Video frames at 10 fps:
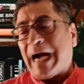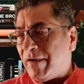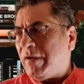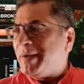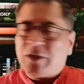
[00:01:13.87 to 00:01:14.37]

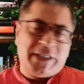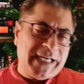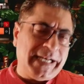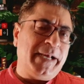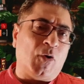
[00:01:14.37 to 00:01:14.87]
I will be
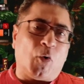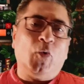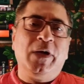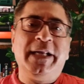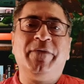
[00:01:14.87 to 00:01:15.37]
dealing
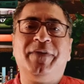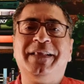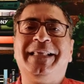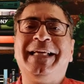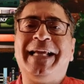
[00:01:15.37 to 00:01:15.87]
only
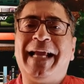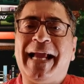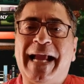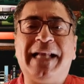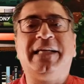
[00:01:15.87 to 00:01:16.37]
with the
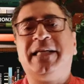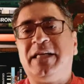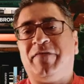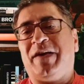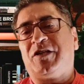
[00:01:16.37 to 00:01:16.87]

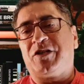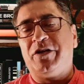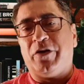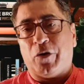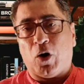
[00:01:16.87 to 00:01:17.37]

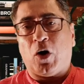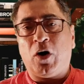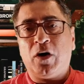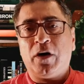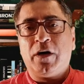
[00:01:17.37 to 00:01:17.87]
anti-defection
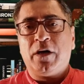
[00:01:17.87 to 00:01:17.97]
law